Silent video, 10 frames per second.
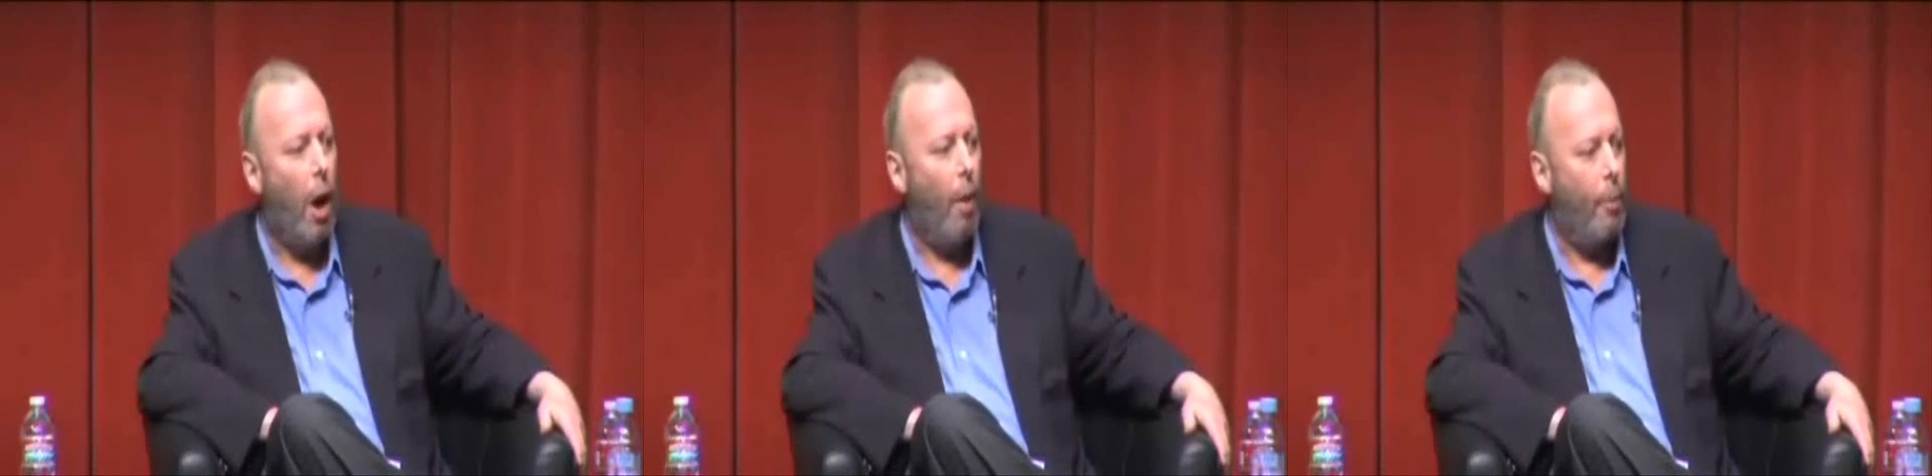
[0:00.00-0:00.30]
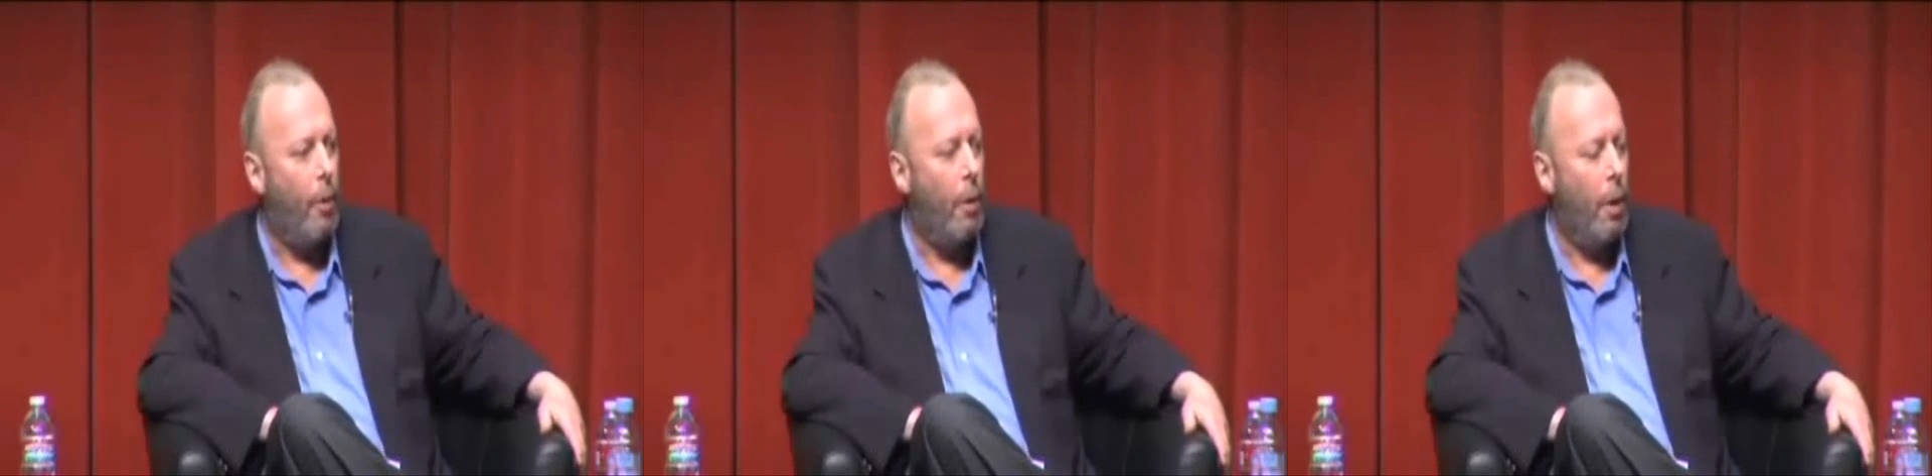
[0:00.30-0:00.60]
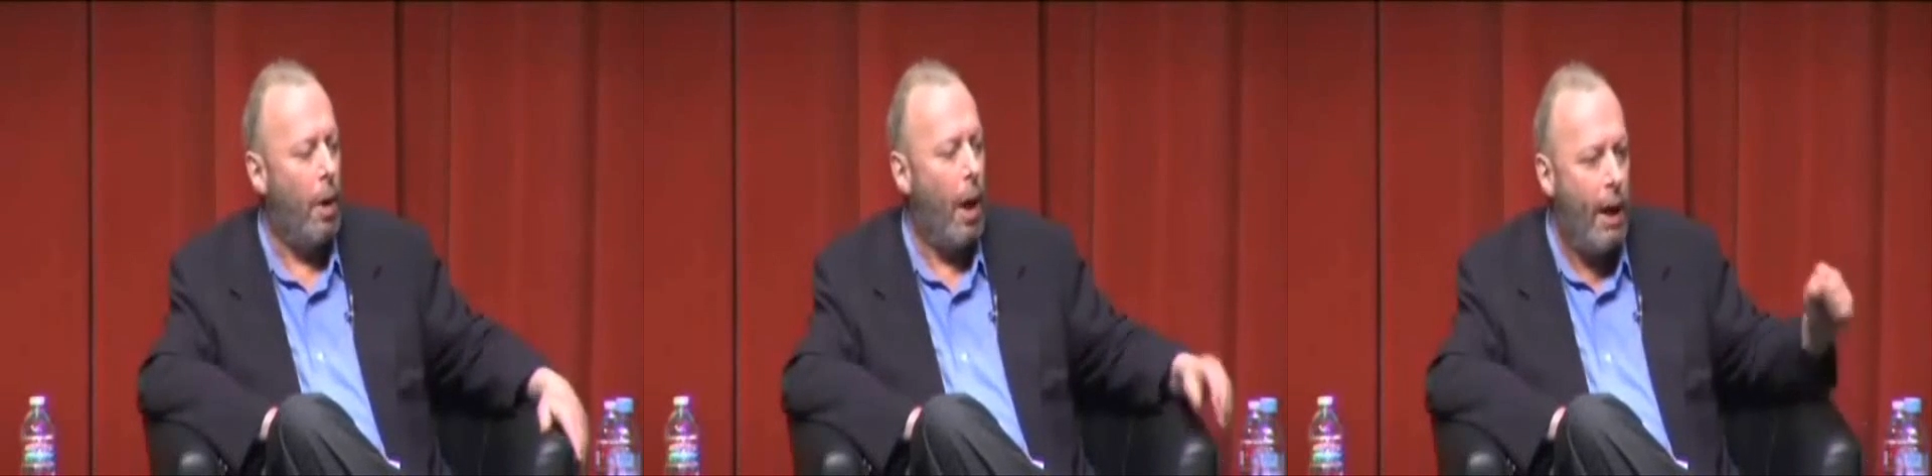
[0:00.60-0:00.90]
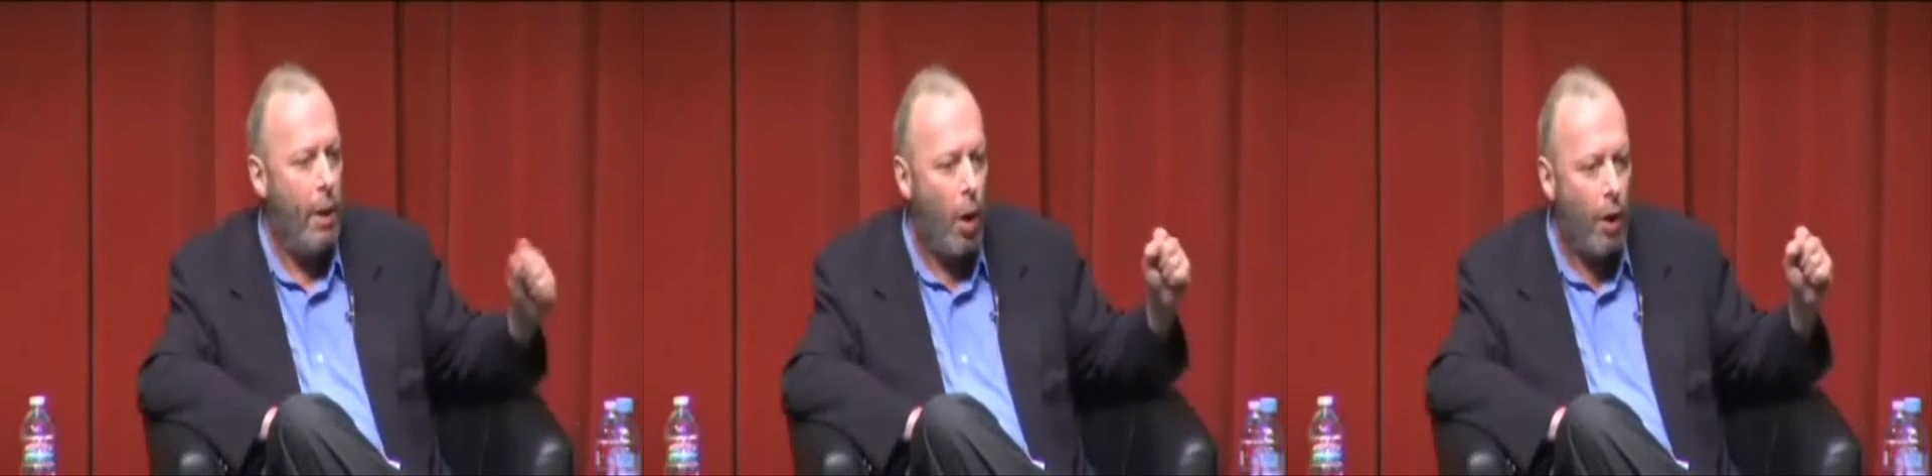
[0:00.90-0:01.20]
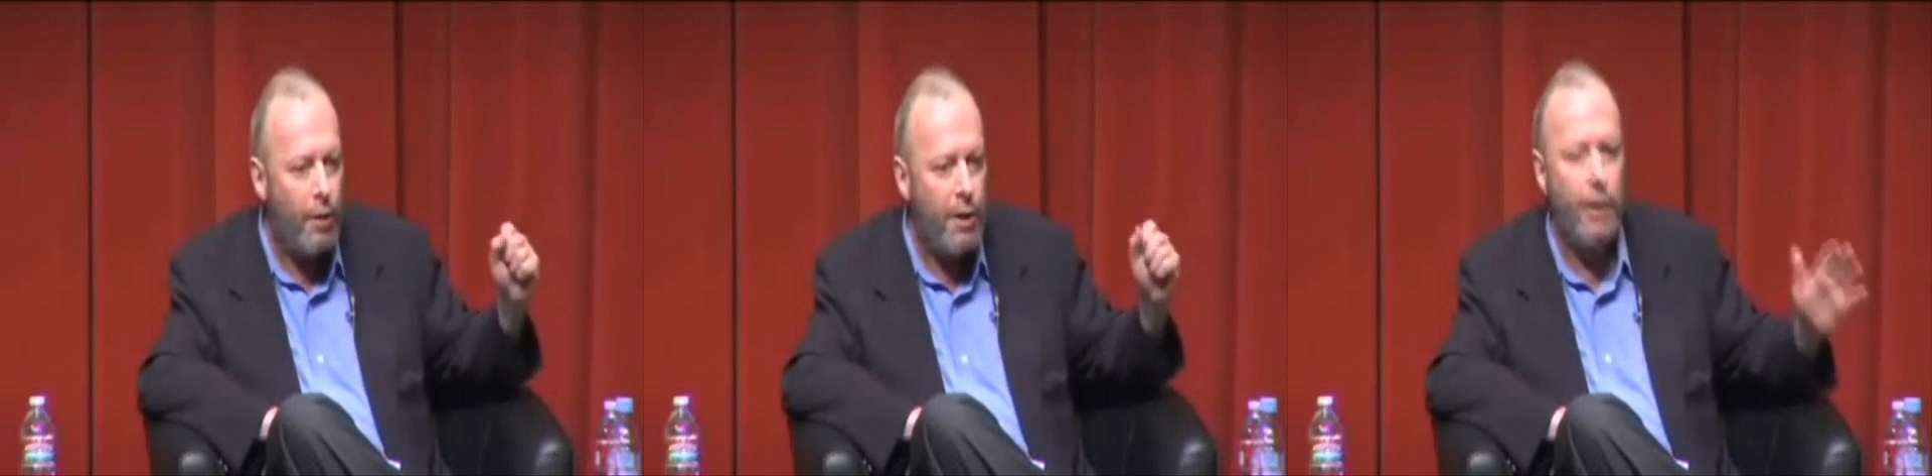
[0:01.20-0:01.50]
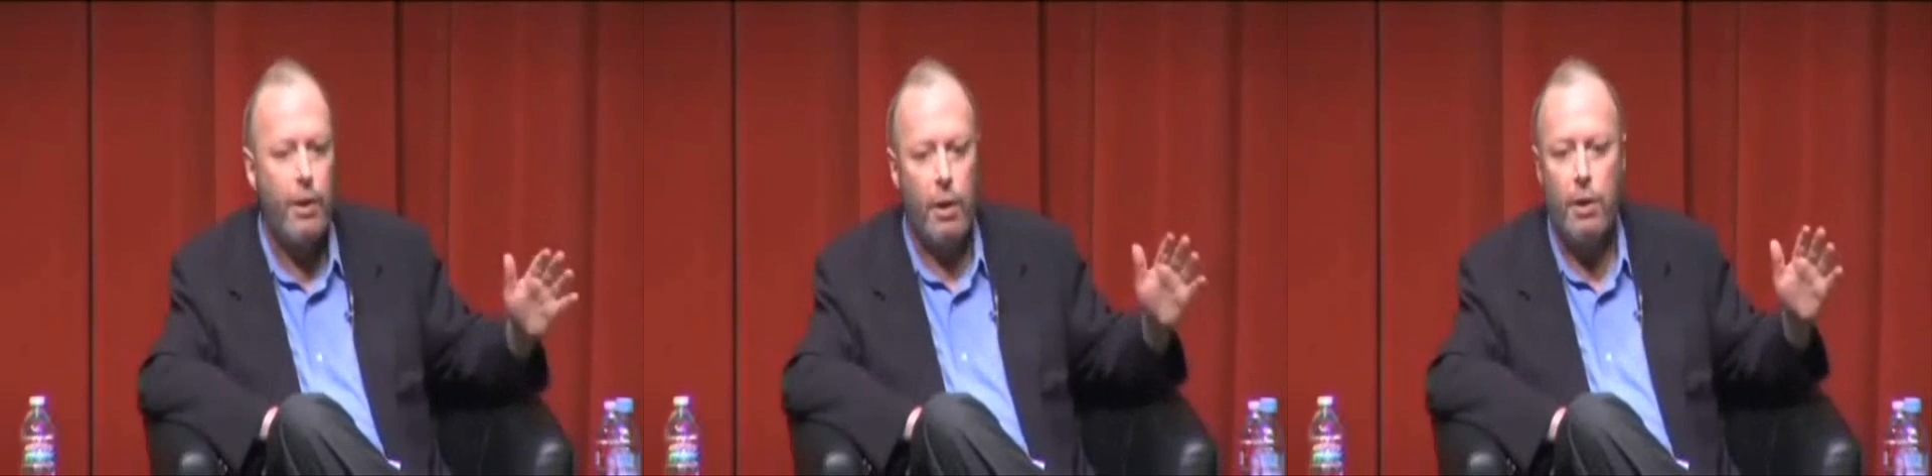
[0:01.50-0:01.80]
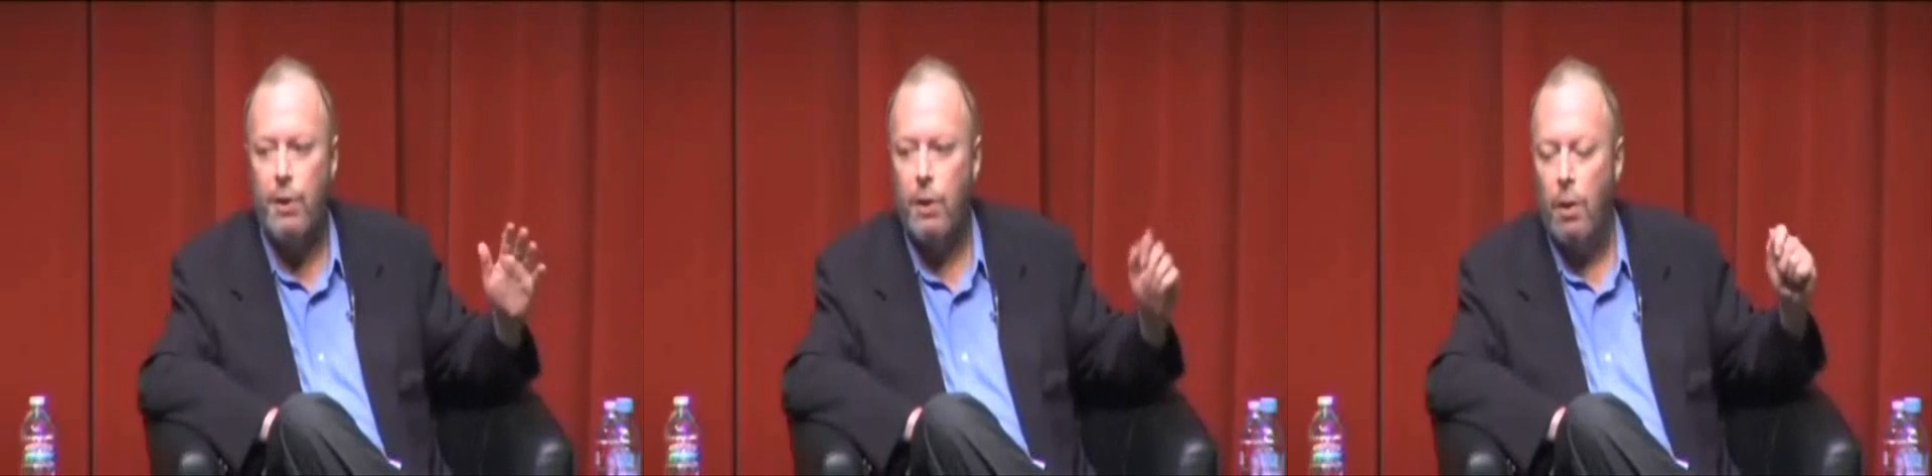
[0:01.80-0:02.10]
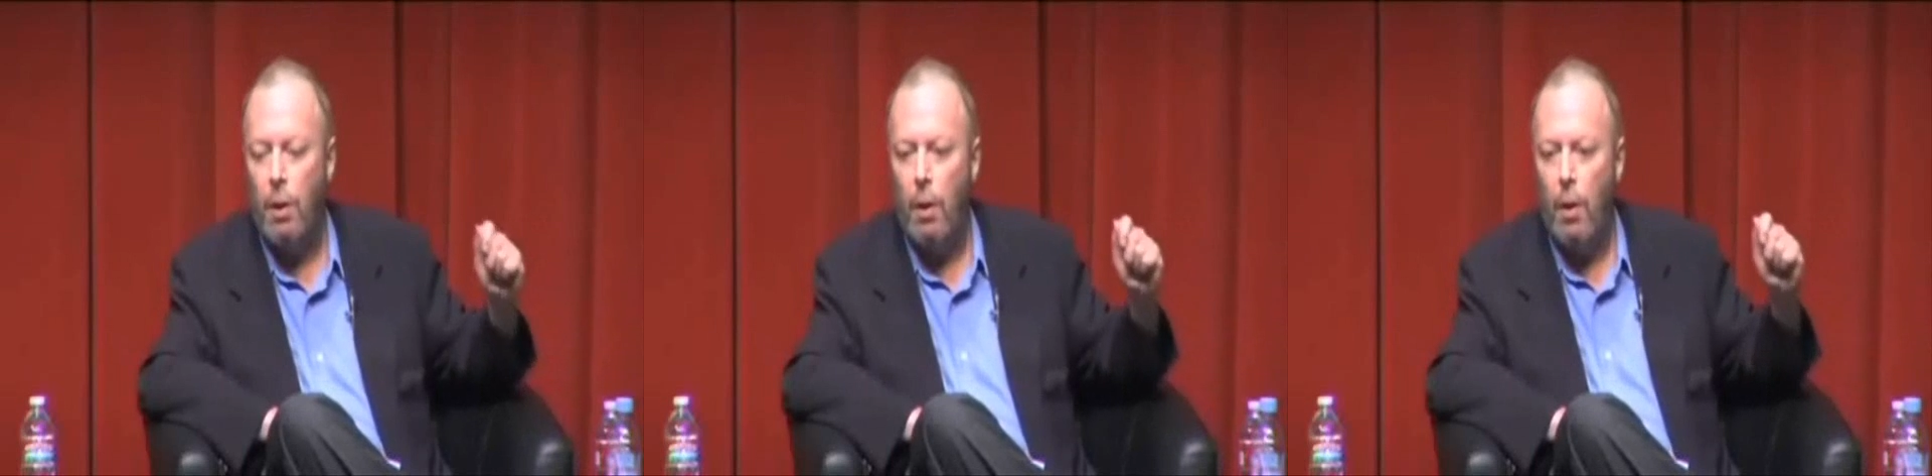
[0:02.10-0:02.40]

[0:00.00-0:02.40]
up anyone of sentience